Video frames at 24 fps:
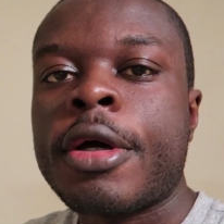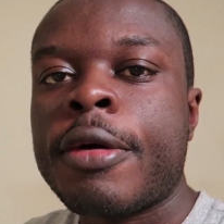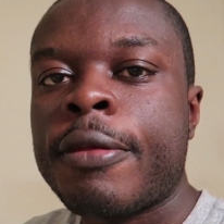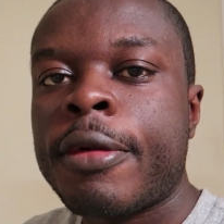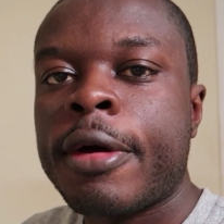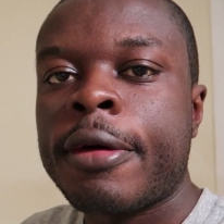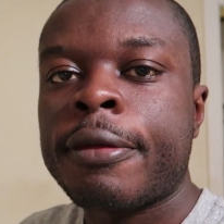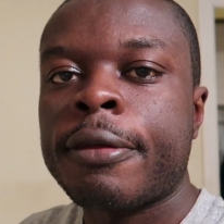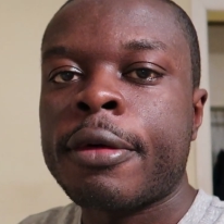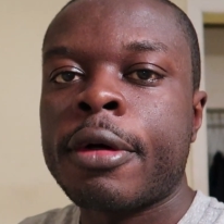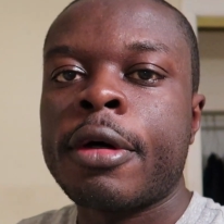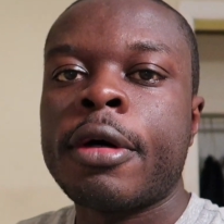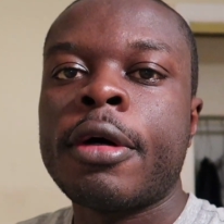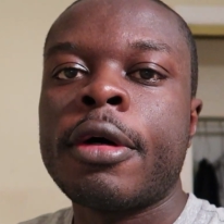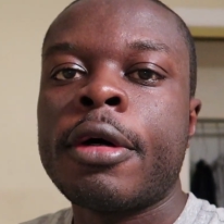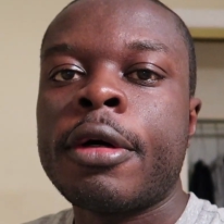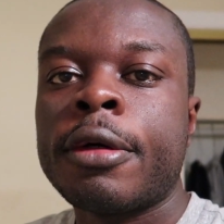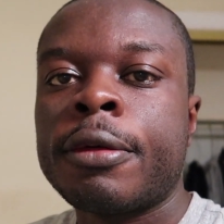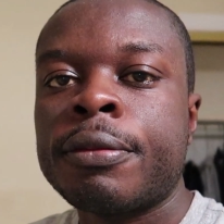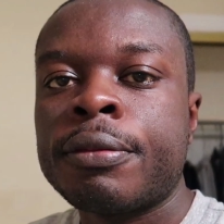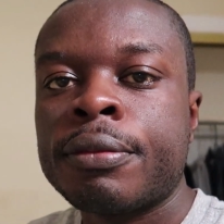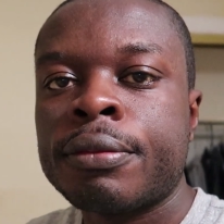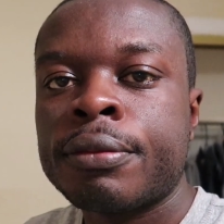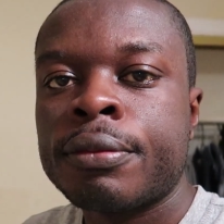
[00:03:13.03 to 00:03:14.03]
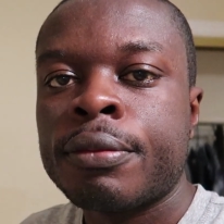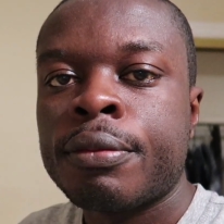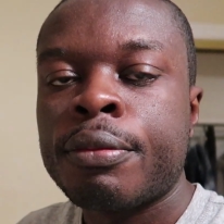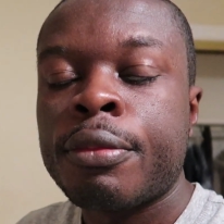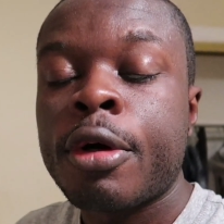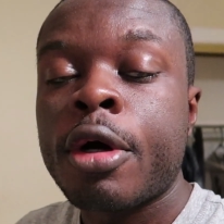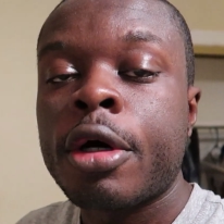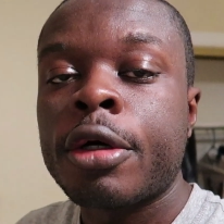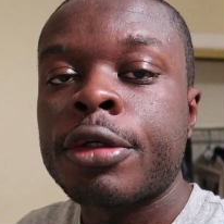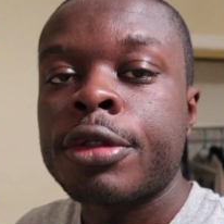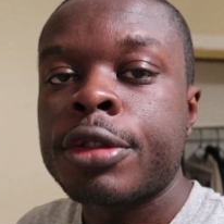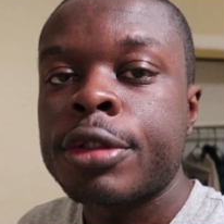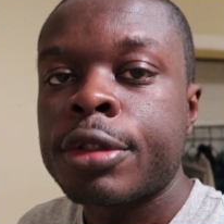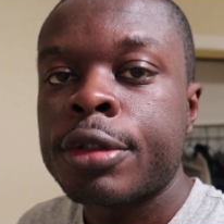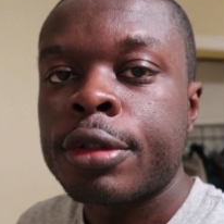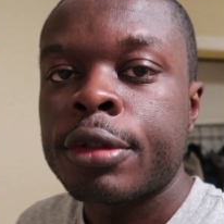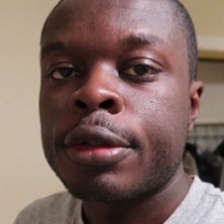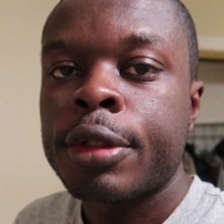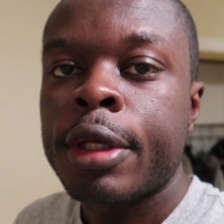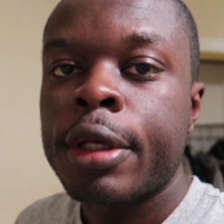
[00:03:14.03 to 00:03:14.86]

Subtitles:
I got my parts.